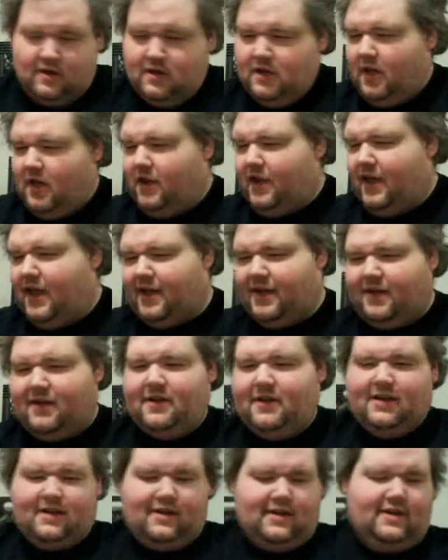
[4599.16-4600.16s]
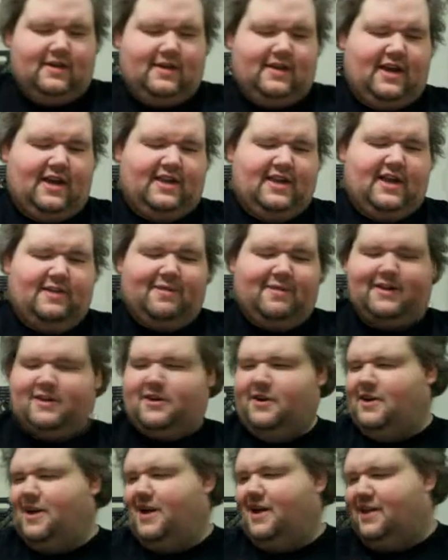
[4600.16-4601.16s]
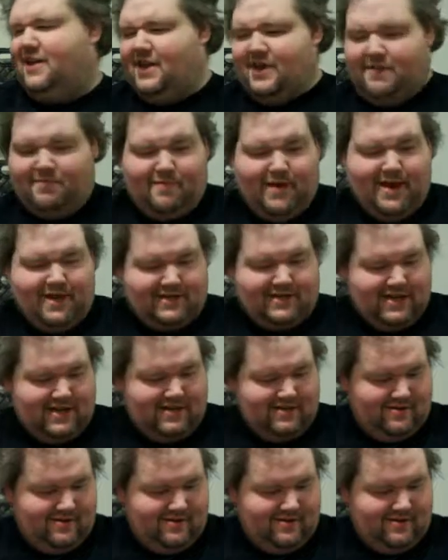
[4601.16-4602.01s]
Okay. Can I take my turn now, you bastard?